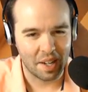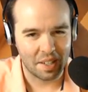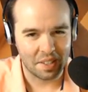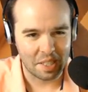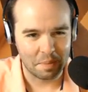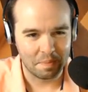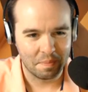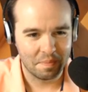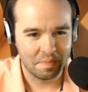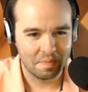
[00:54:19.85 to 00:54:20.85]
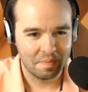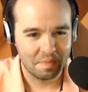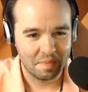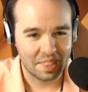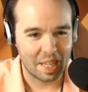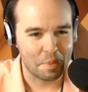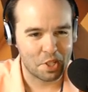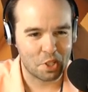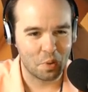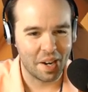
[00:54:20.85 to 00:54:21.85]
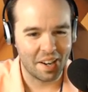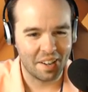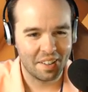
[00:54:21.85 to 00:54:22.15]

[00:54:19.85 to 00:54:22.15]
because I'm a square.